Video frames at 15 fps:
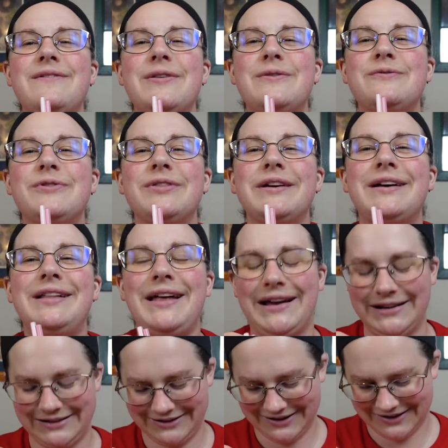them for the
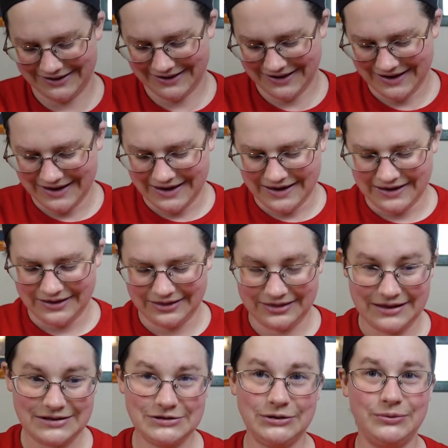collection.
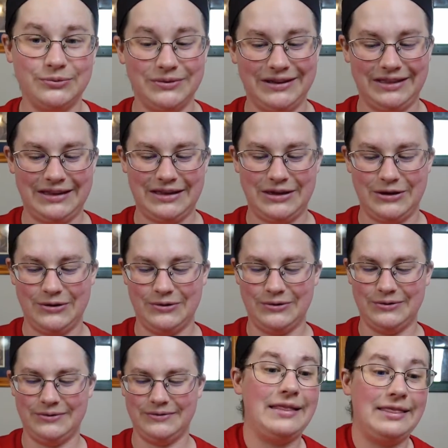These are really
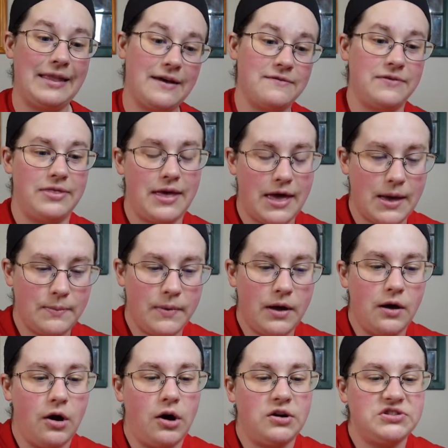cute. Love them.
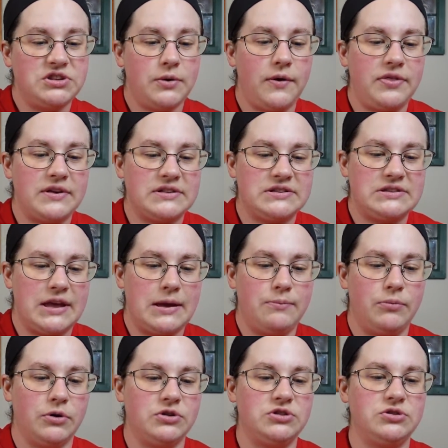Also at that same
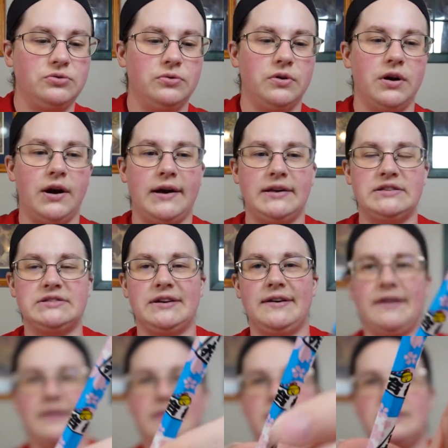bookstore, I
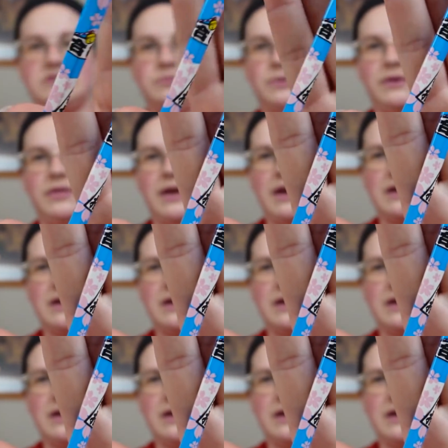saw this one that